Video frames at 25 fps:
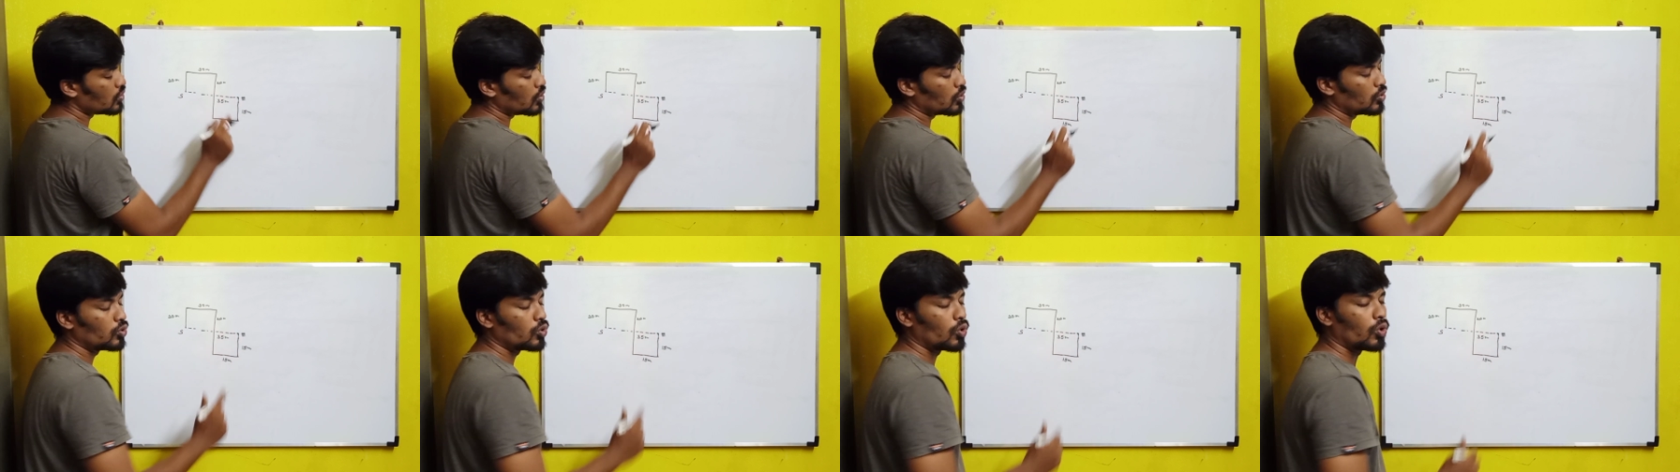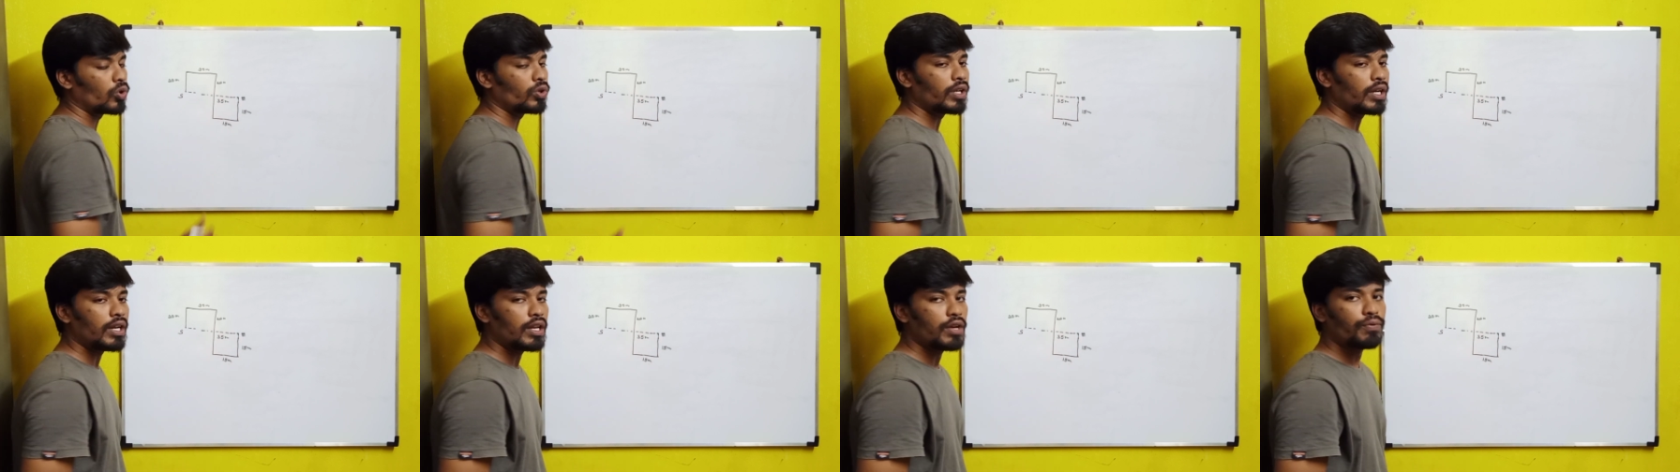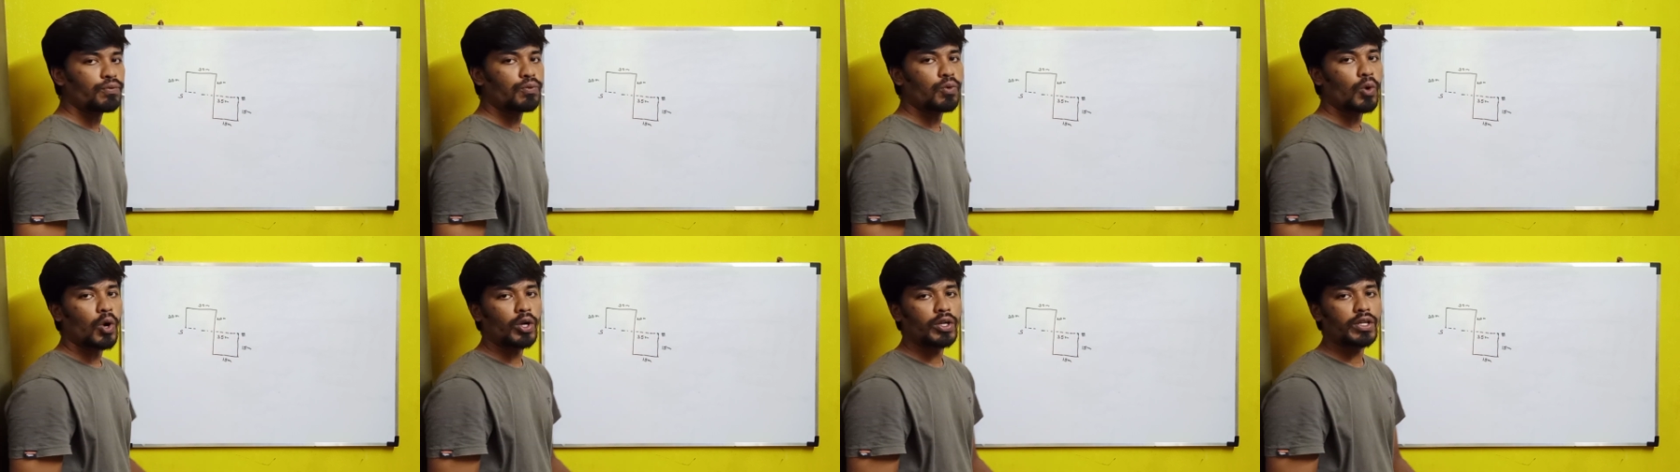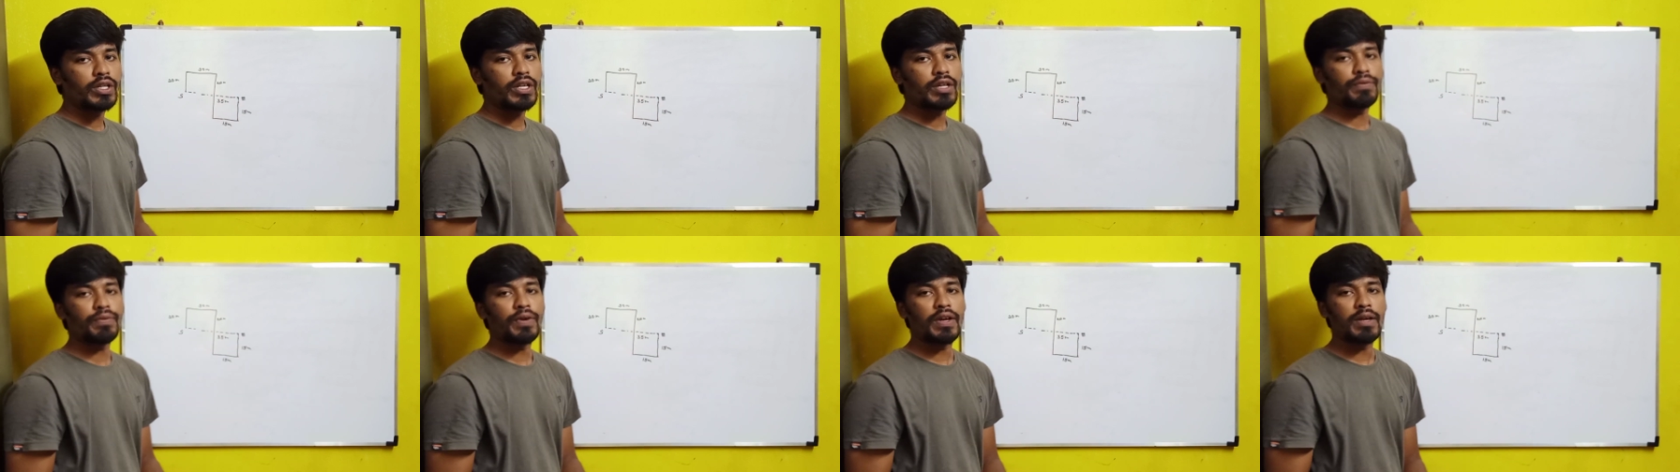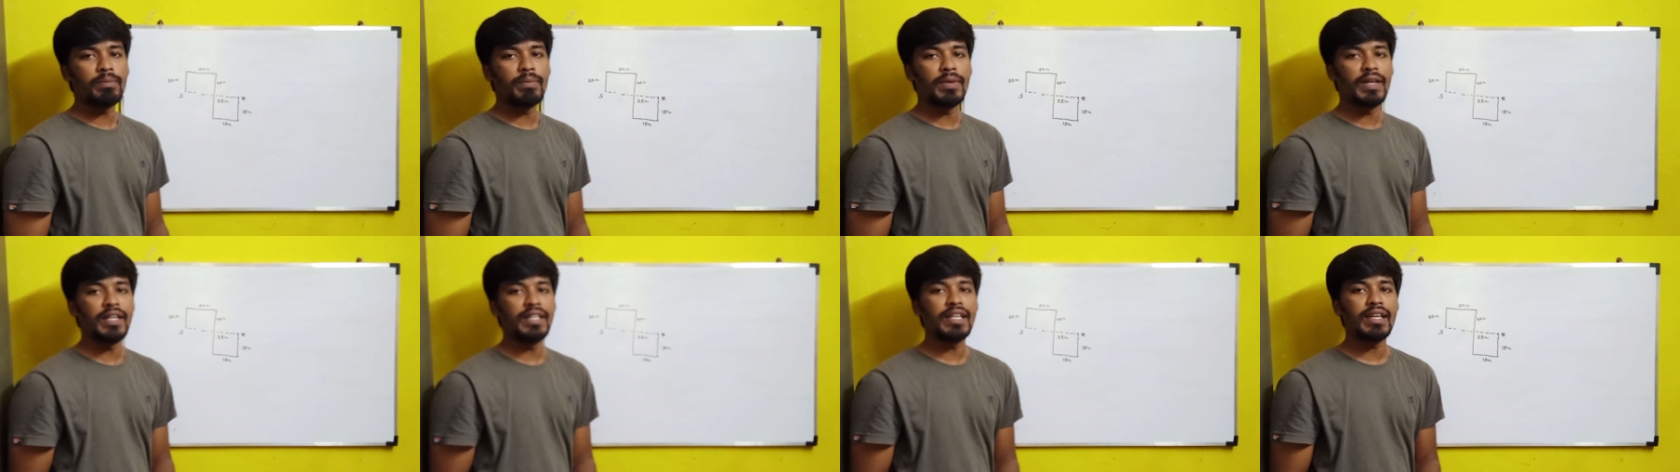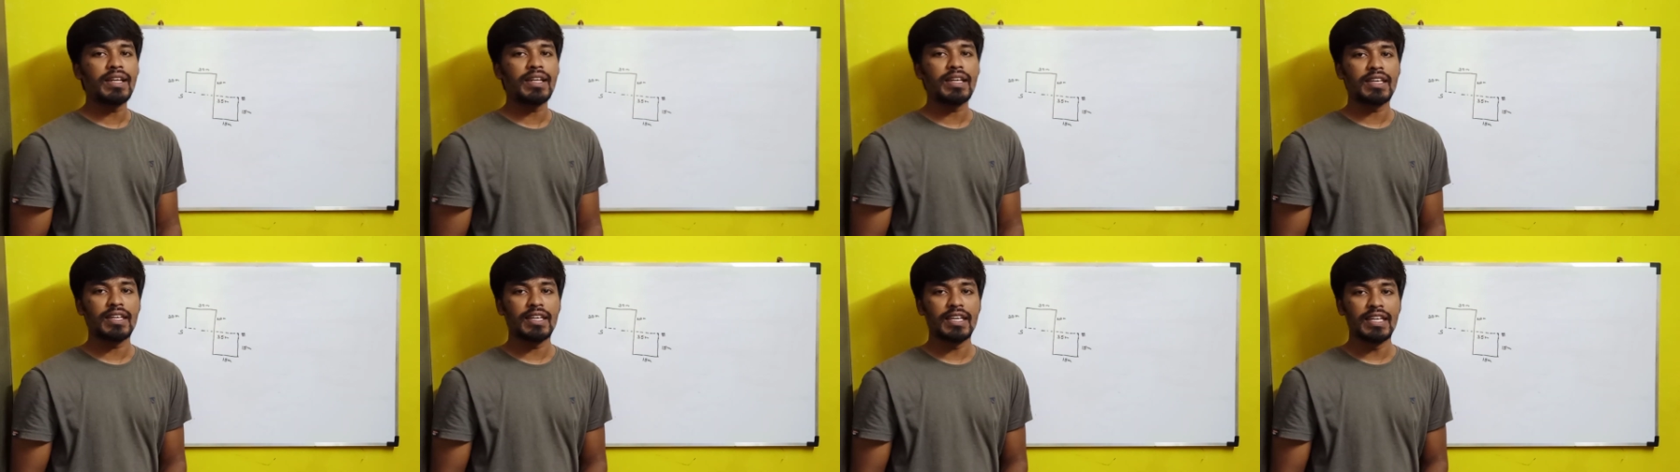So totally 45
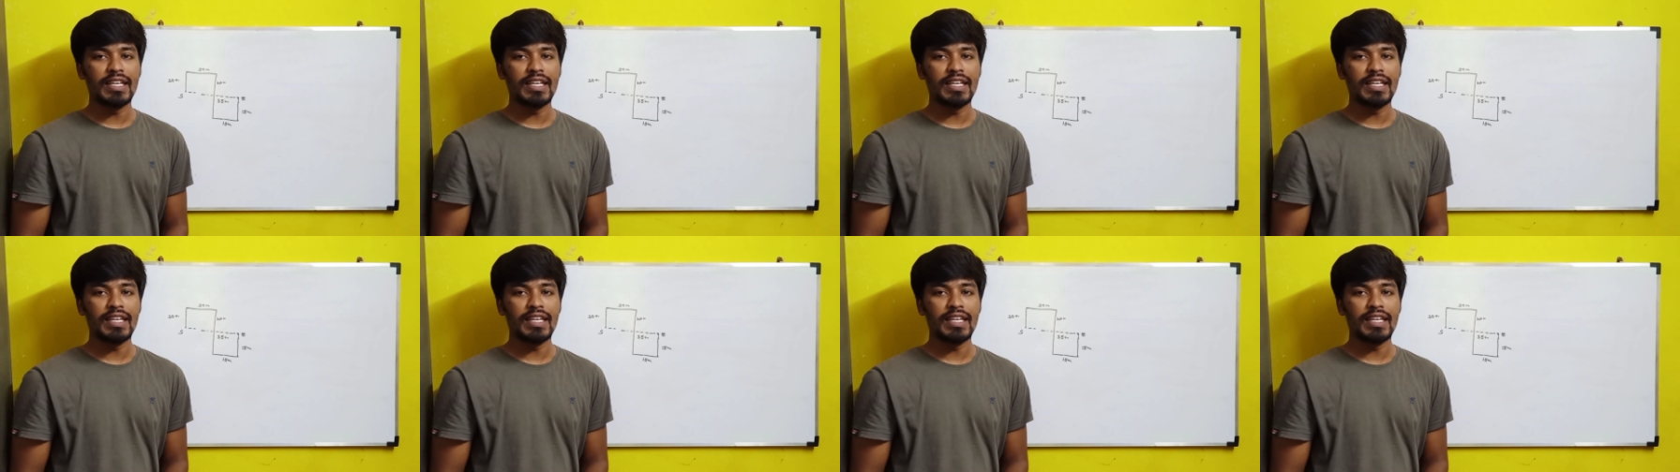meter